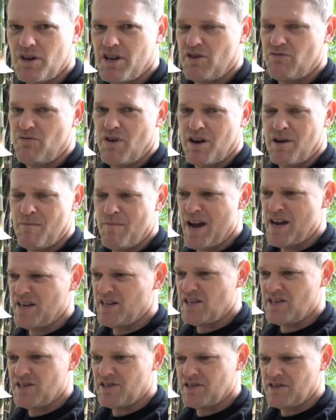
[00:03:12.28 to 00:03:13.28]
what I'd
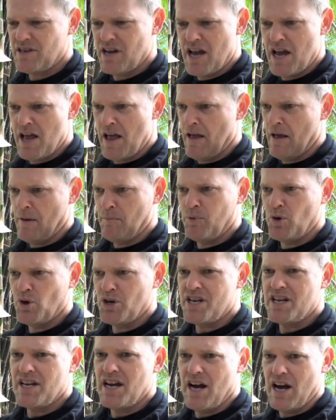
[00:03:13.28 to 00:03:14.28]
recommend is
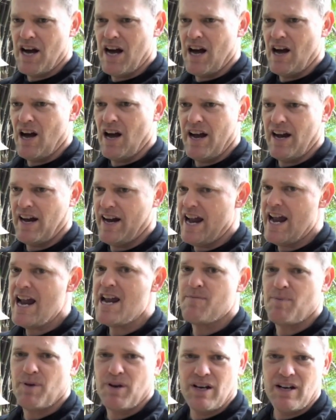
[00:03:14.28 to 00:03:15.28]
putting a
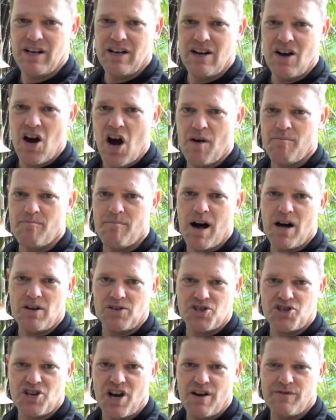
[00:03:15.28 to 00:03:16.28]
heap of
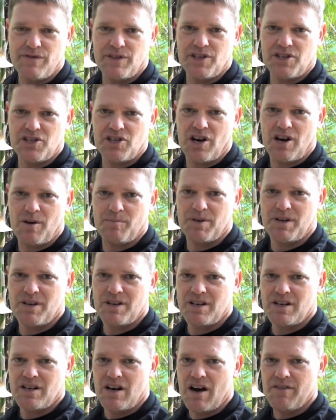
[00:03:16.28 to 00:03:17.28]
mulch over the top
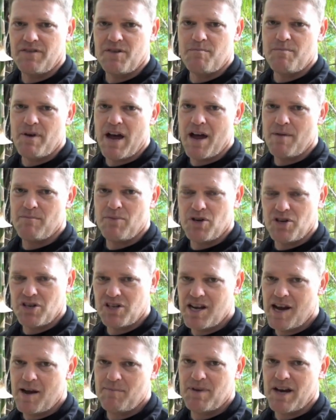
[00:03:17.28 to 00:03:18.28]
of the bamboo to
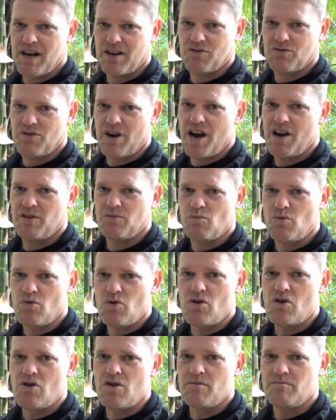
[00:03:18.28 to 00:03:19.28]
keep that ground
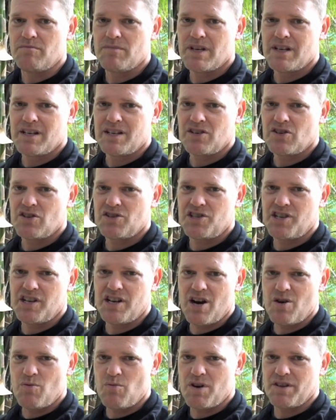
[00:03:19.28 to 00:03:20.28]
warm, because you
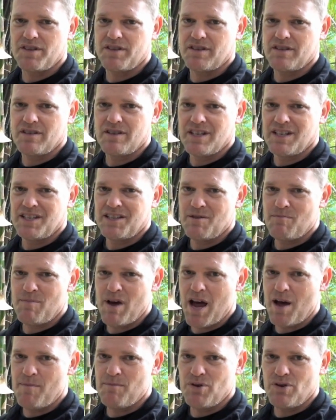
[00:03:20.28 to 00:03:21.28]
don't want the
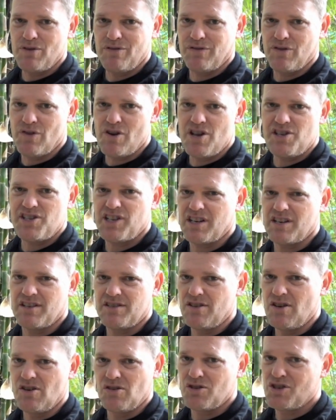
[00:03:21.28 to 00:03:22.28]
bamboo freezing
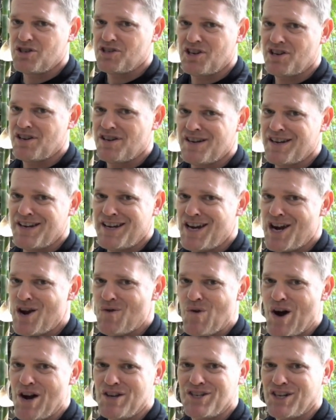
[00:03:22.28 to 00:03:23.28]
at all, because
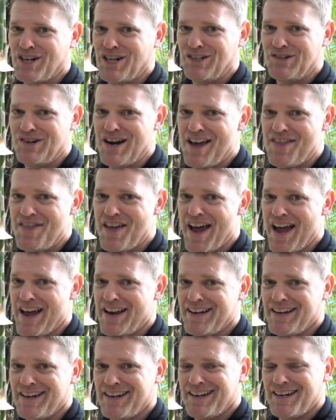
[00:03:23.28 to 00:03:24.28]
it won't tolerate
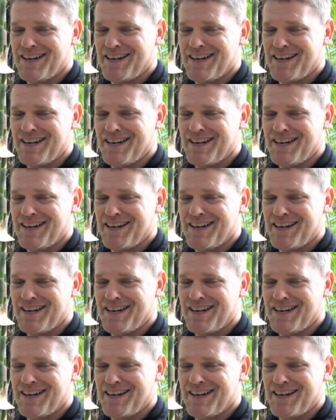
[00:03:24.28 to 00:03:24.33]
that.